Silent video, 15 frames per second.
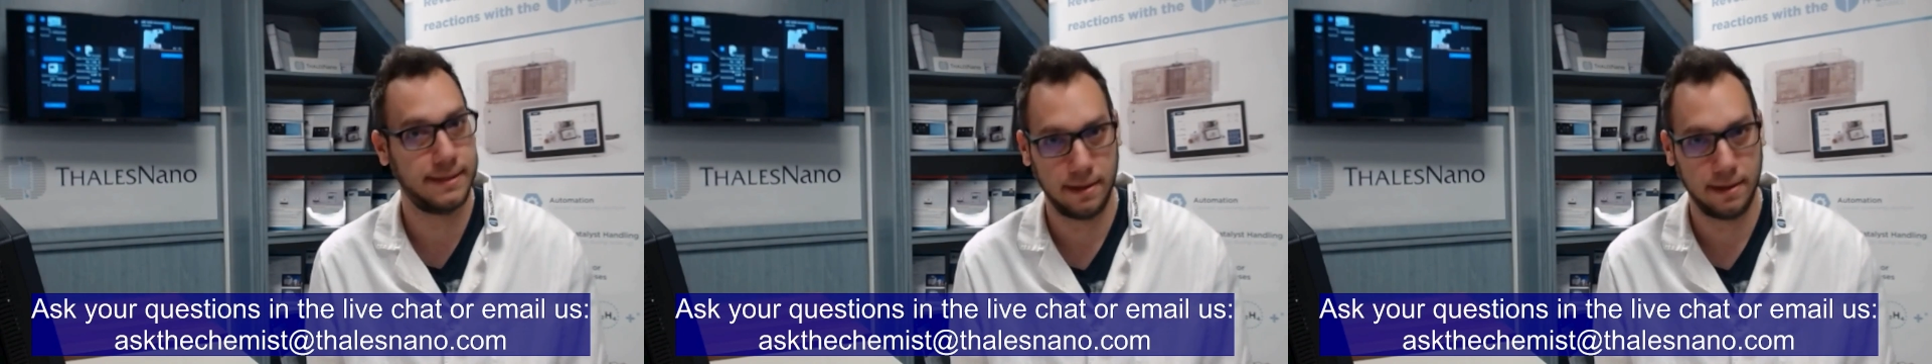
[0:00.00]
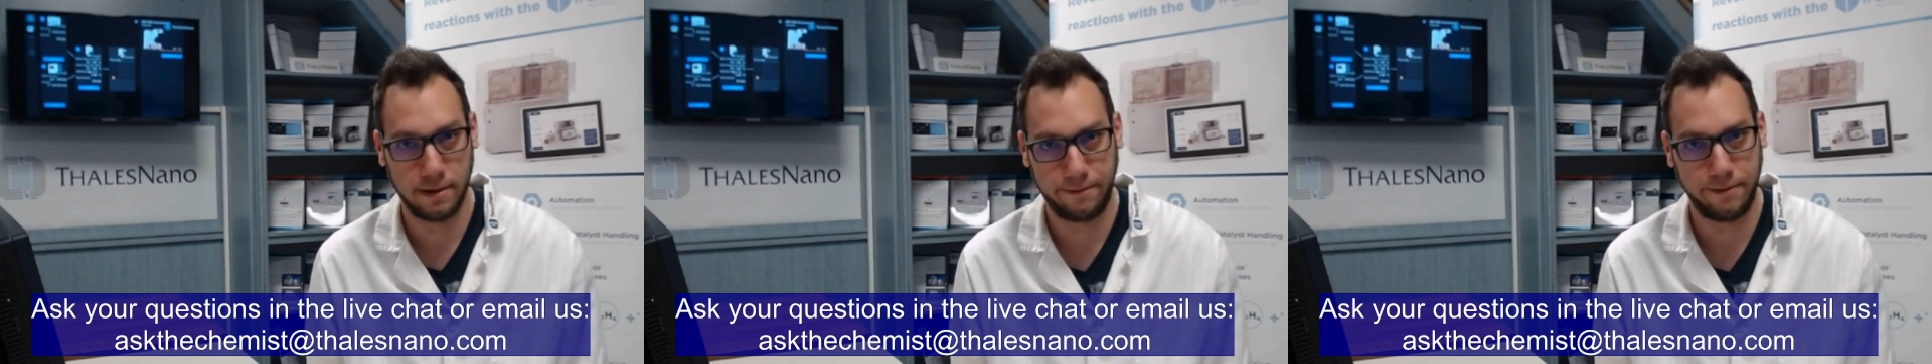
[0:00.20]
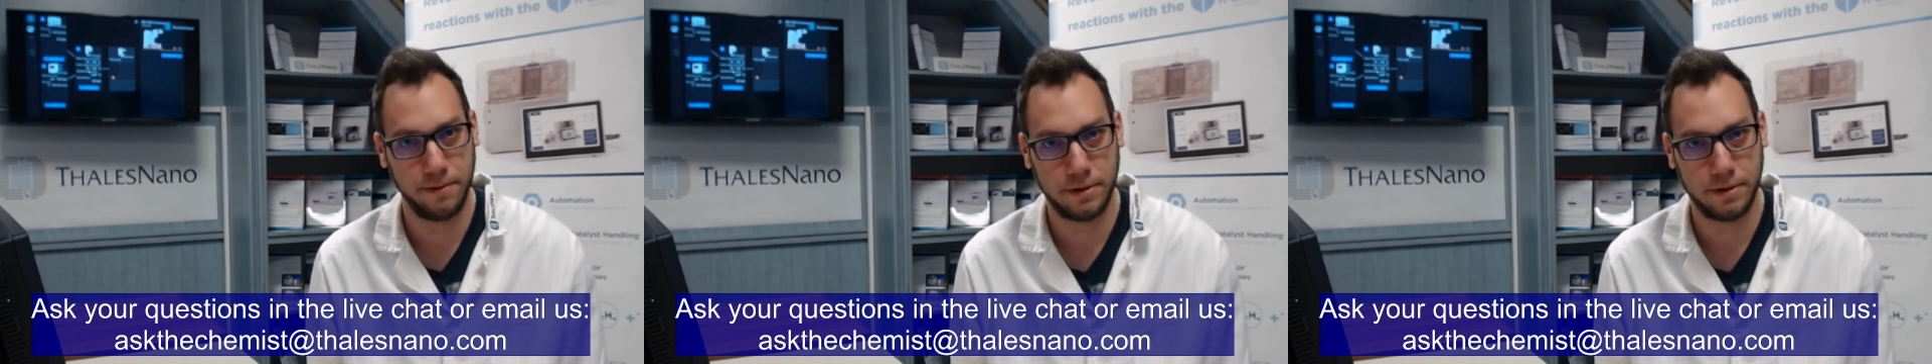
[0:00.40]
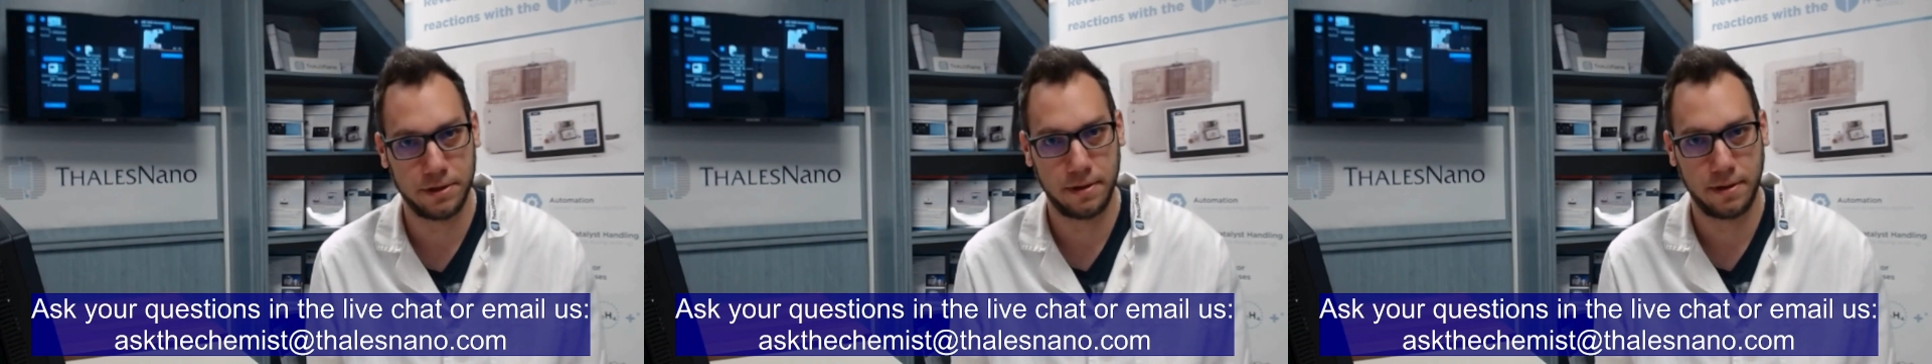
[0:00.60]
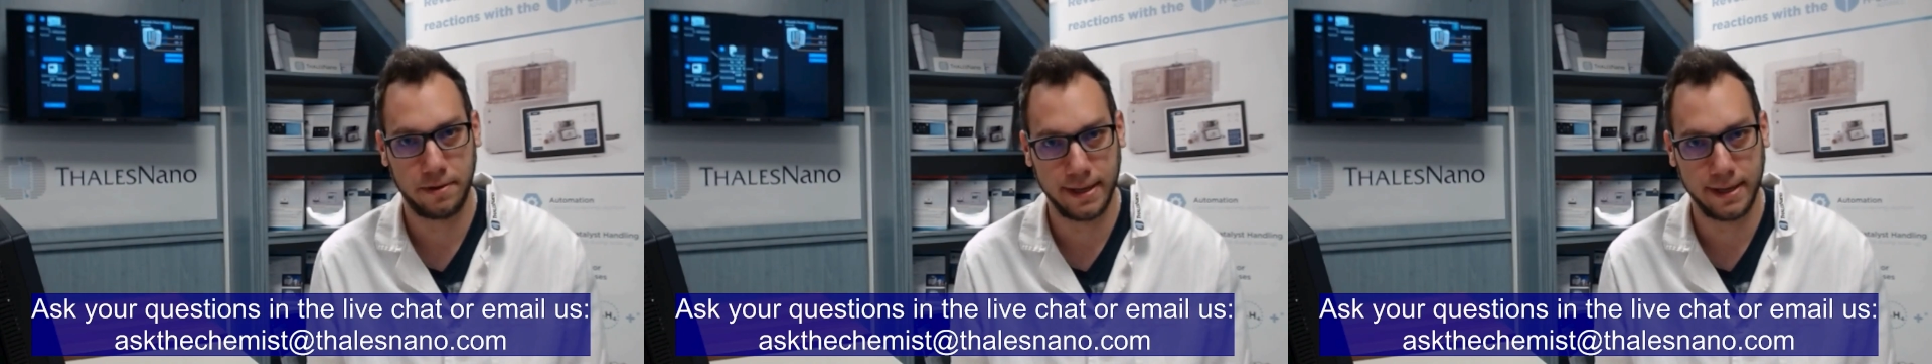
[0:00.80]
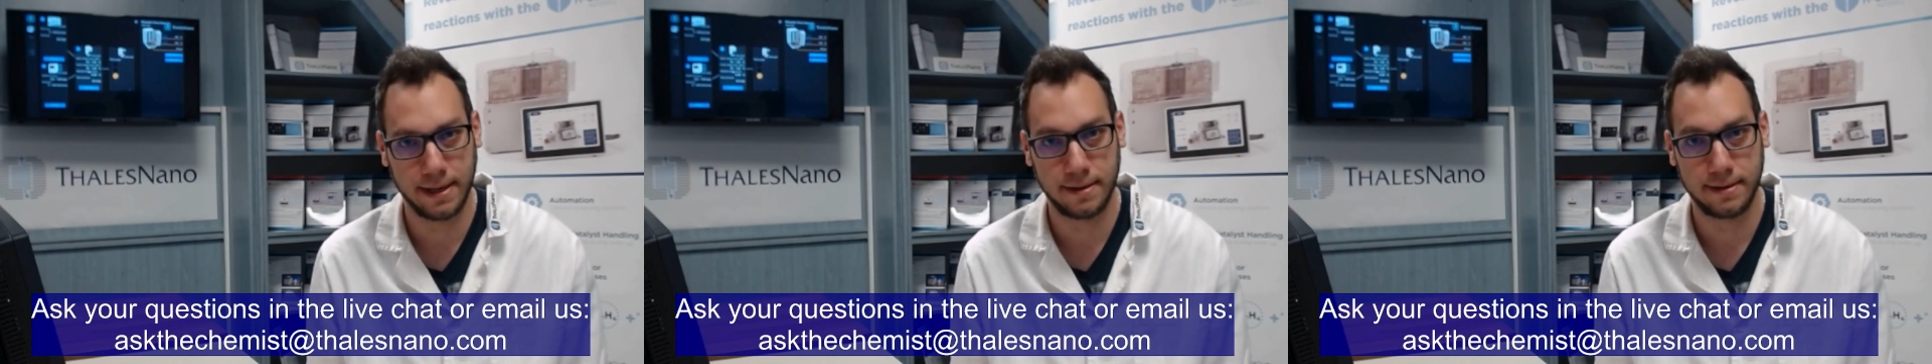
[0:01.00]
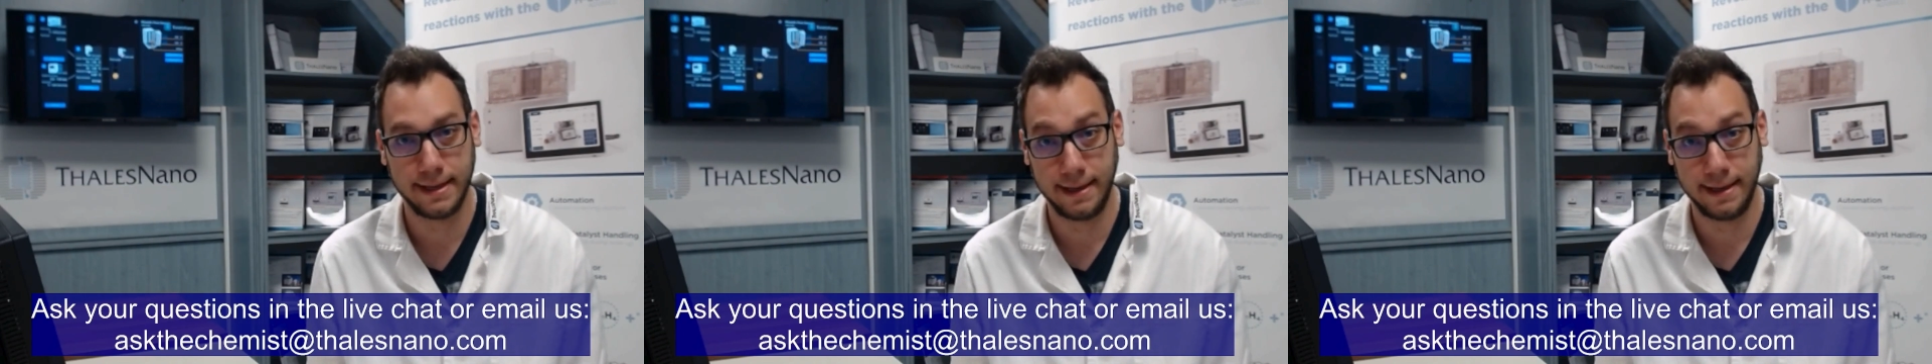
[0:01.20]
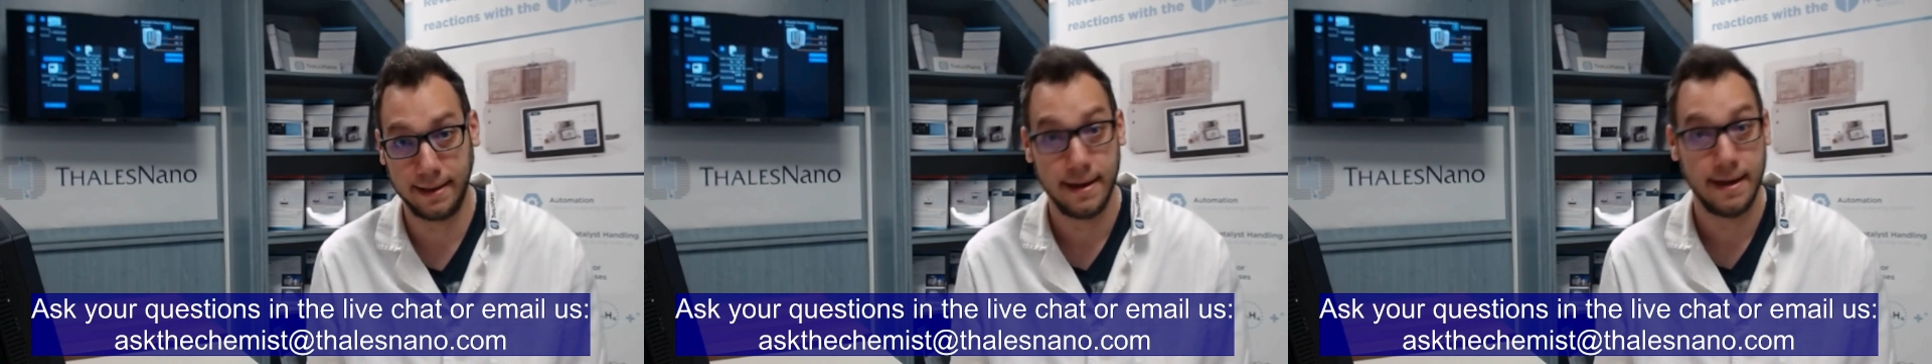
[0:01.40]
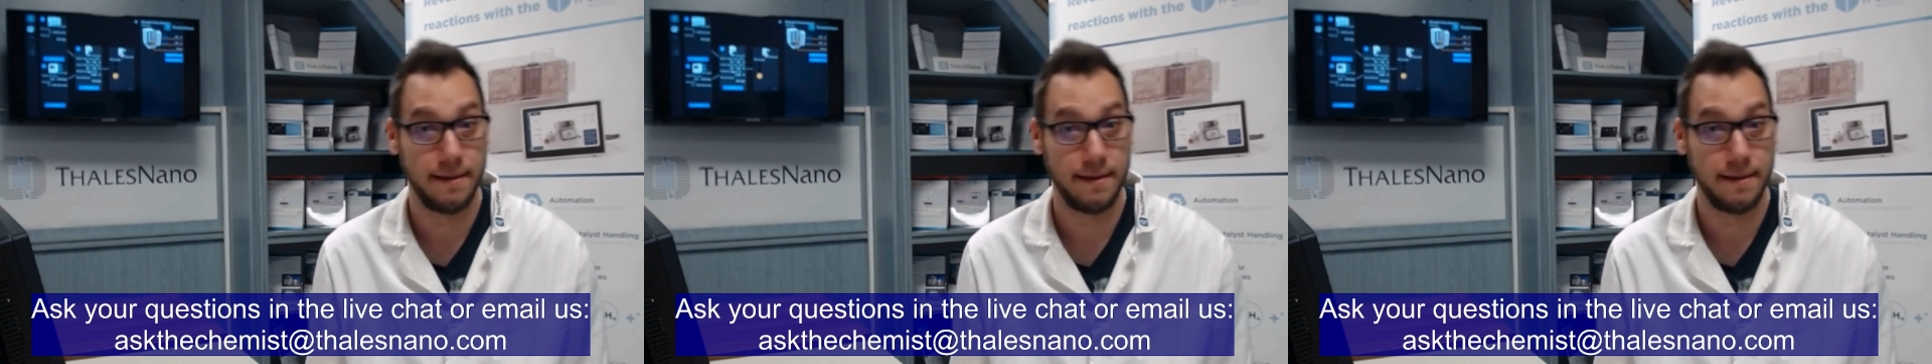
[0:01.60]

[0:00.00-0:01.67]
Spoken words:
in the future regarding